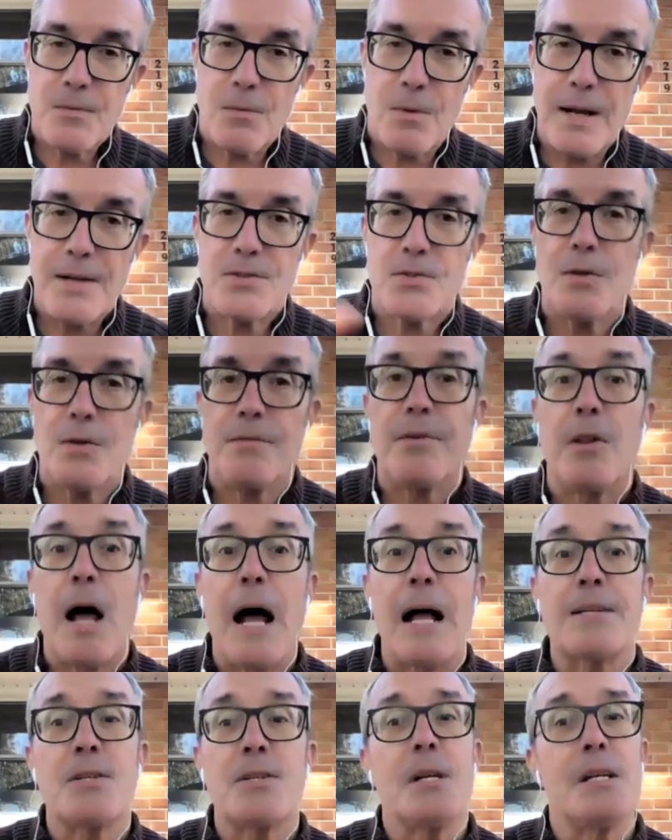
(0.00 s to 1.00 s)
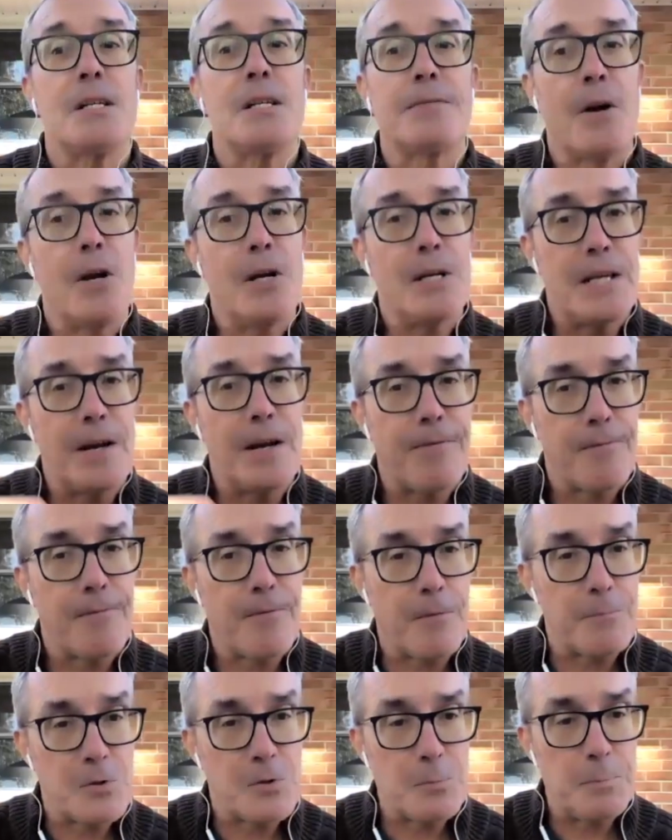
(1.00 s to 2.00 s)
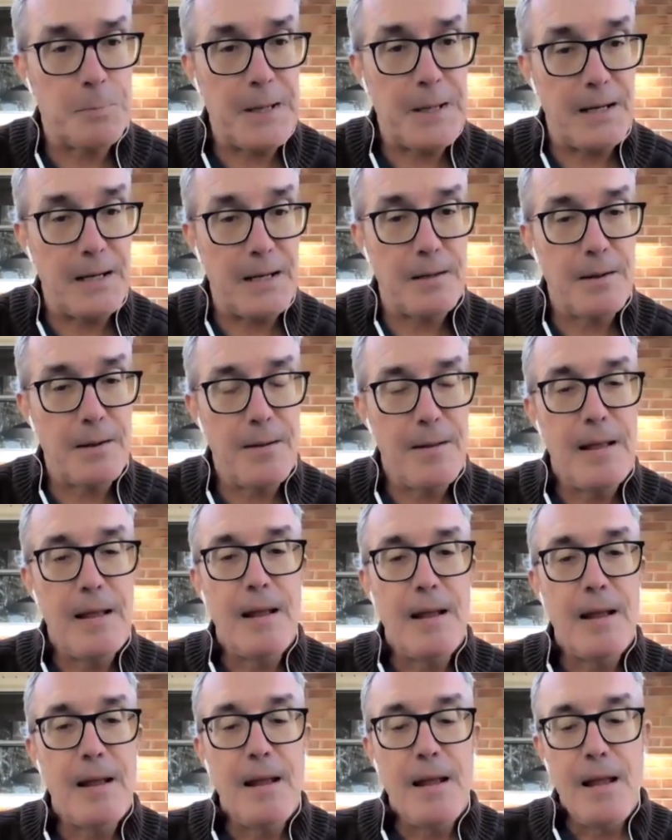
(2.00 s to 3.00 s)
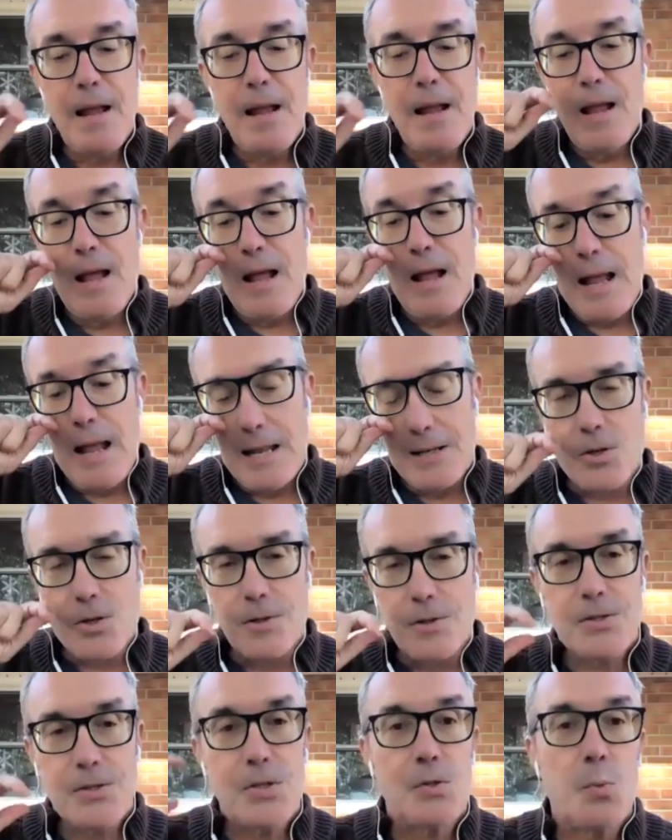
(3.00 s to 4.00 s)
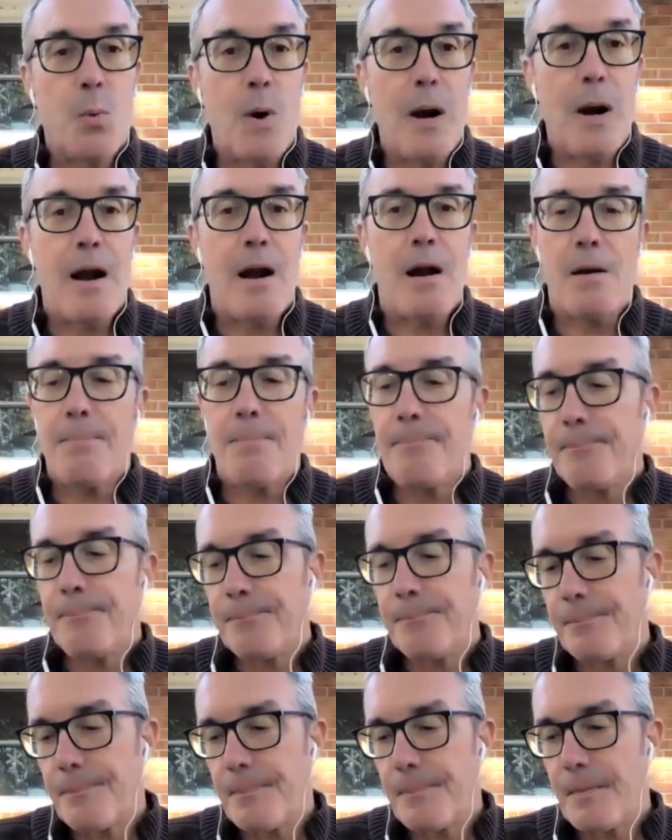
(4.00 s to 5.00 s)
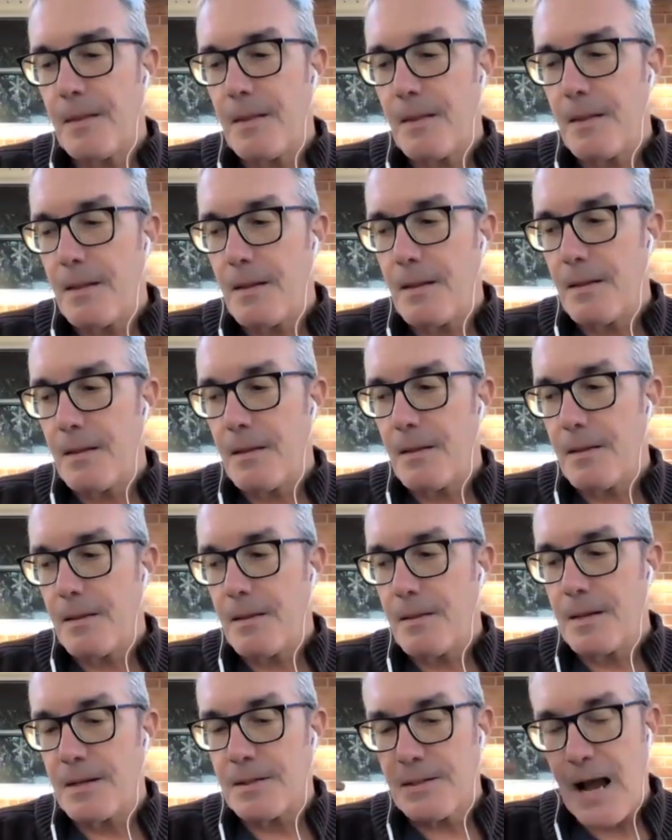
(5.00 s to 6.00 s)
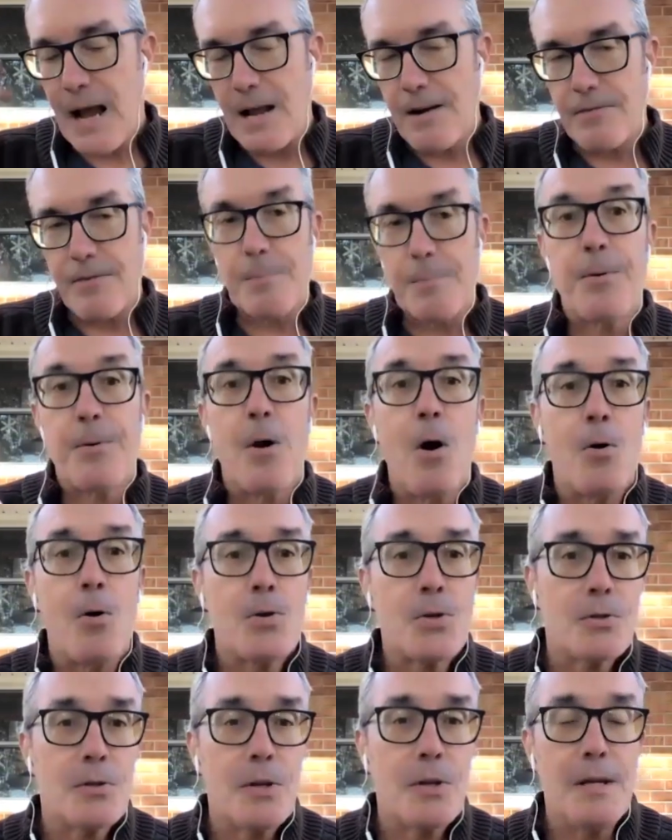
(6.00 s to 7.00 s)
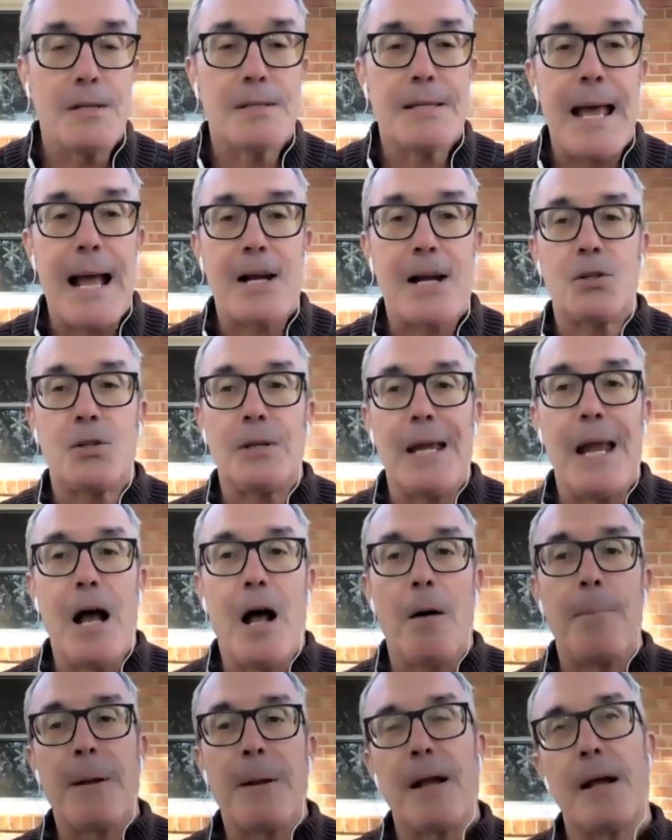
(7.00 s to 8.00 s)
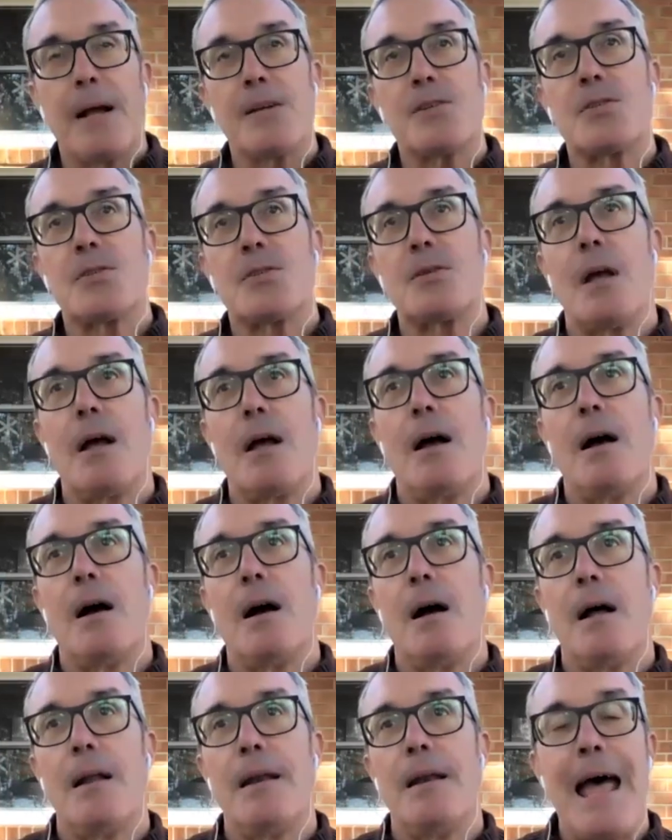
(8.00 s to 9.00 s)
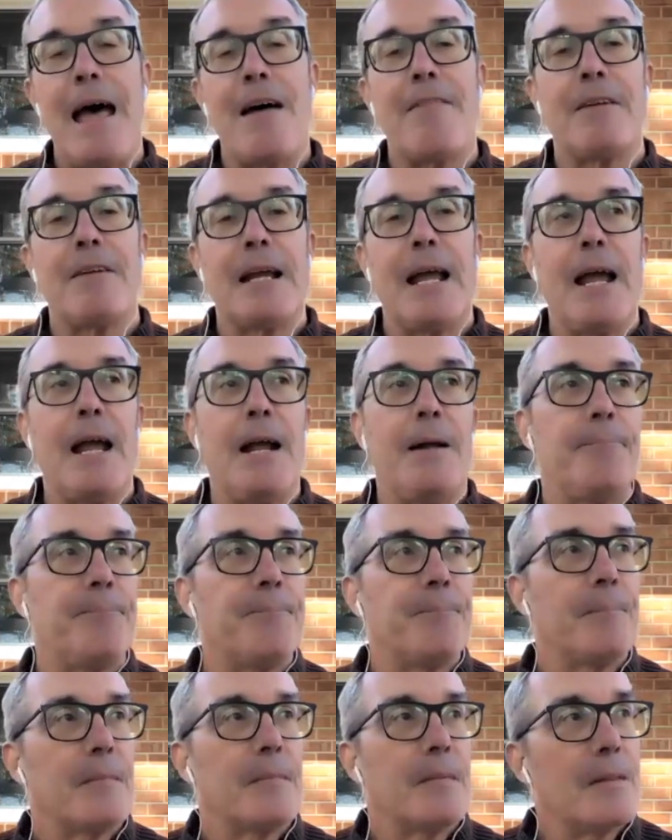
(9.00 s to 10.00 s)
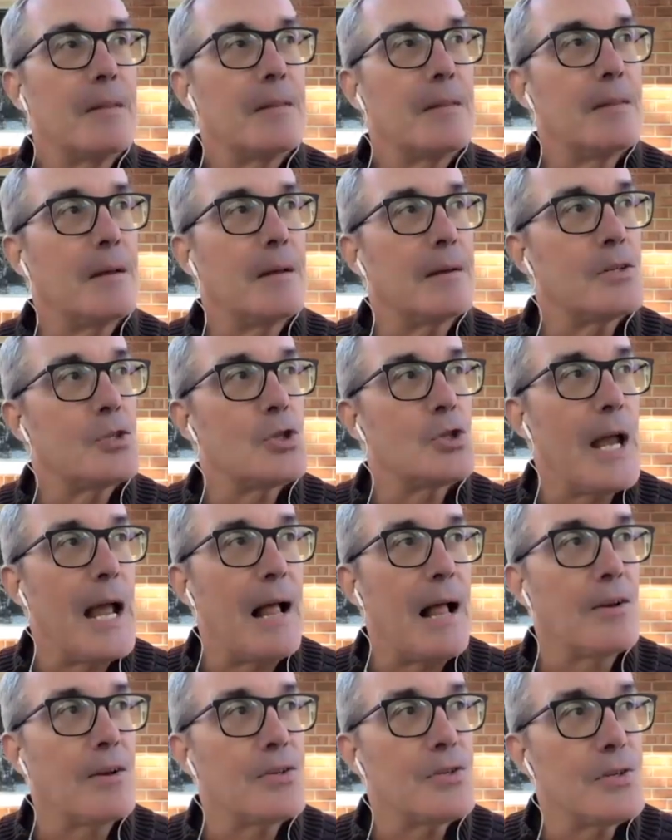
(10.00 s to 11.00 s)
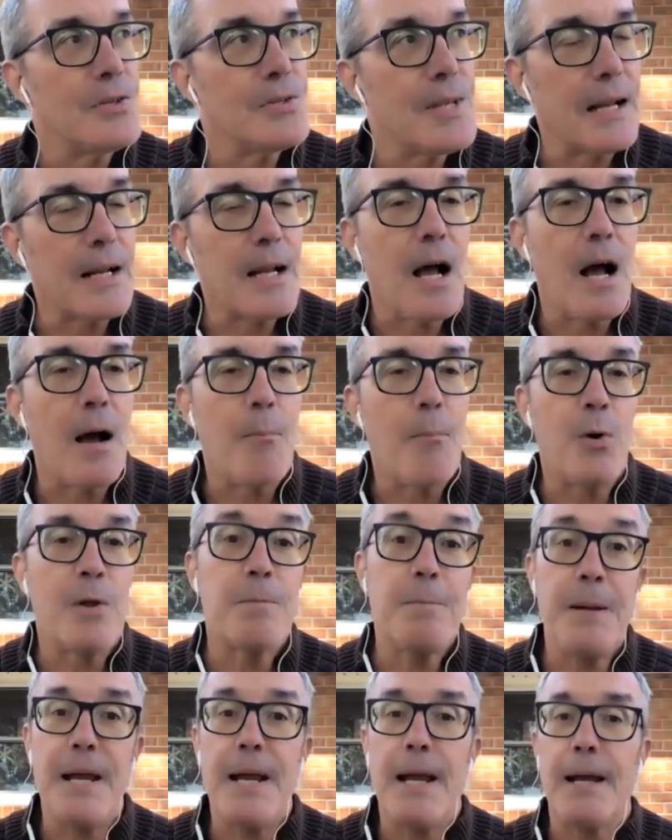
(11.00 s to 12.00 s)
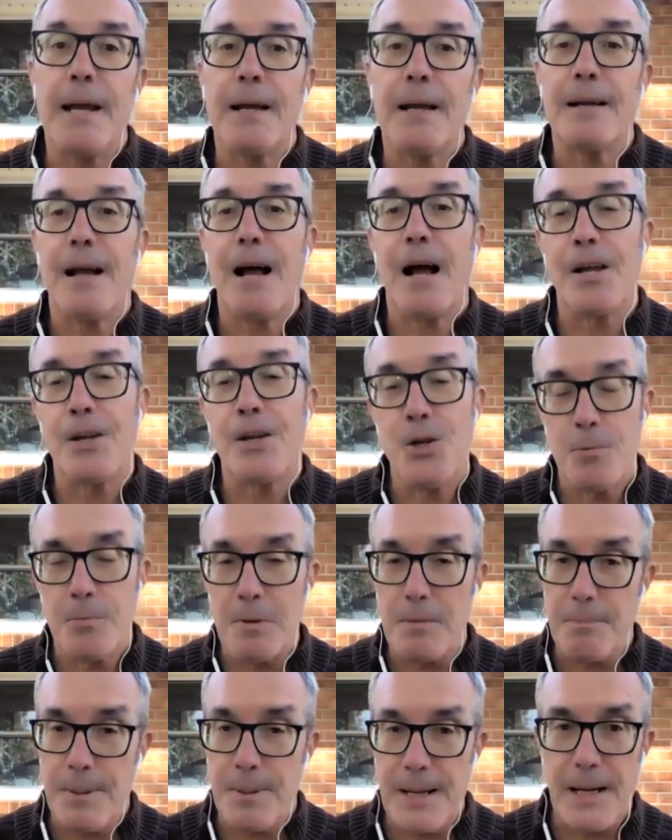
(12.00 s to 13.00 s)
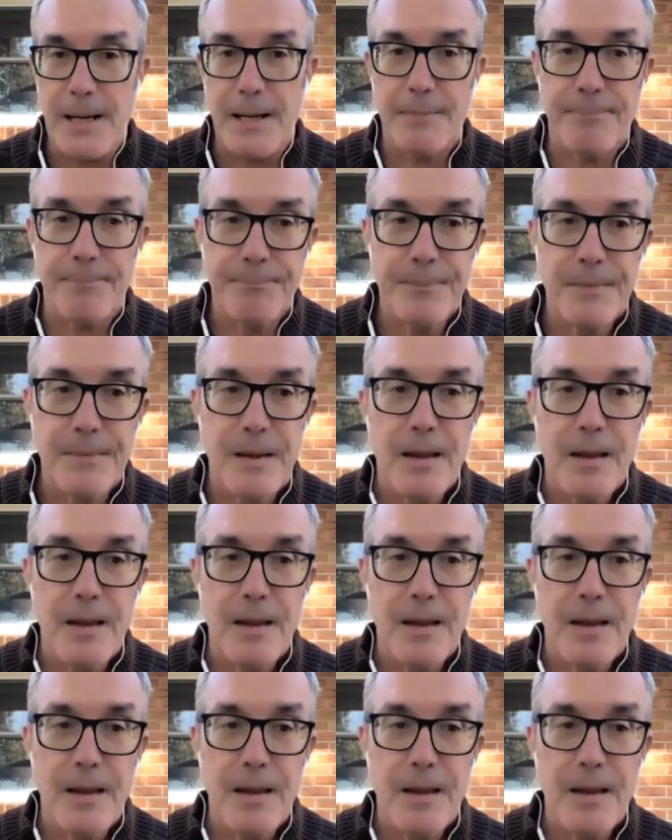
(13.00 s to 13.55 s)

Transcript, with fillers: Right. So velocity is very different from speed. And so this is where this kind of approach is actually helping us uh, navigate the challenges that come with being a human being.